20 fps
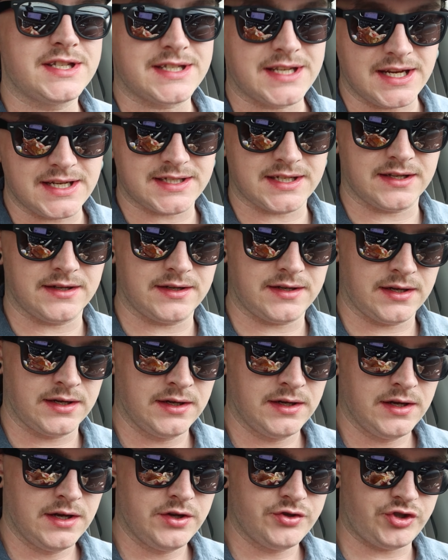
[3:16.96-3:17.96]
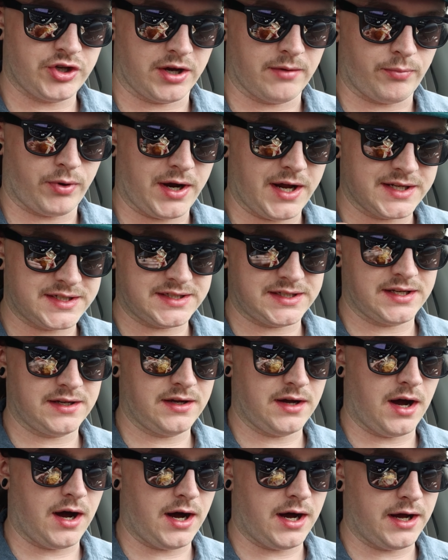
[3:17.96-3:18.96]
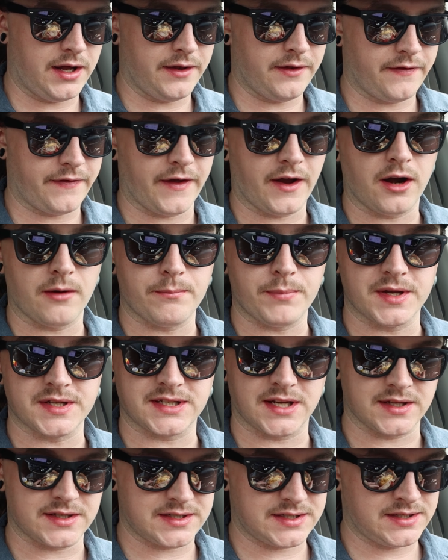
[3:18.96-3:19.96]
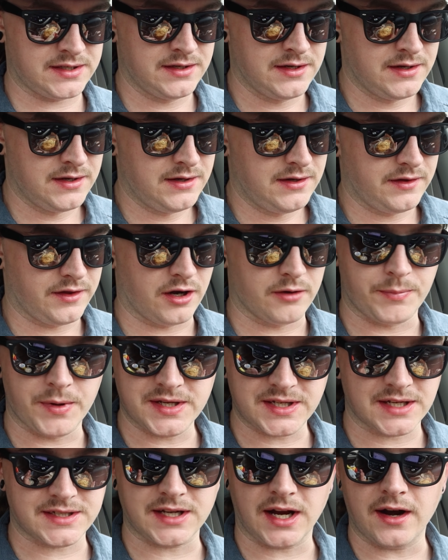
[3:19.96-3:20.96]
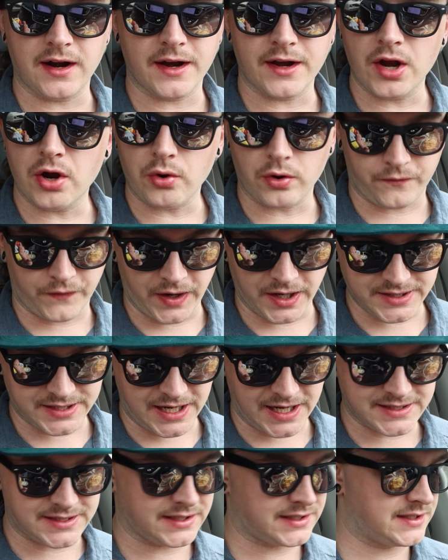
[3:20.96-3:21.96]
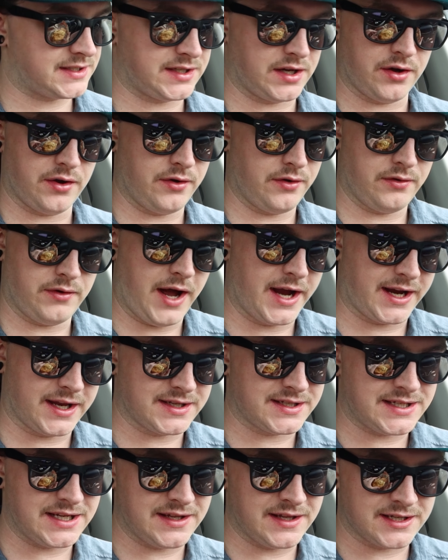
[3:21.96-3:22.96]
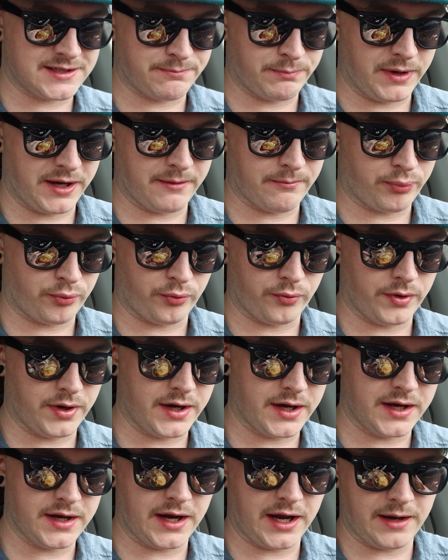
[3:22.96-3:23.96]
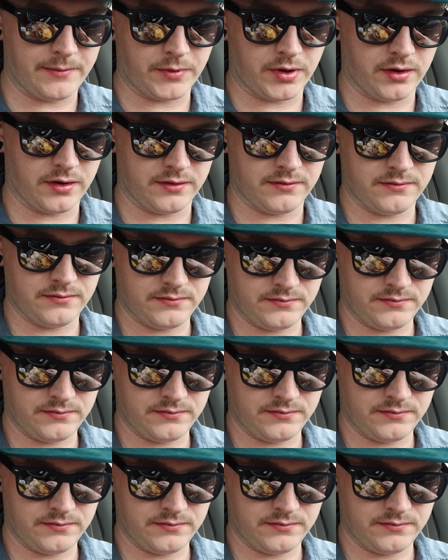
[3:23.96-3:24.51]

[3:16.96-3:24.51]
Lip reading: seasoned chicken breast on their biscuits. Their biscuits I already know are fantastic, so I can see this being pretty damn good.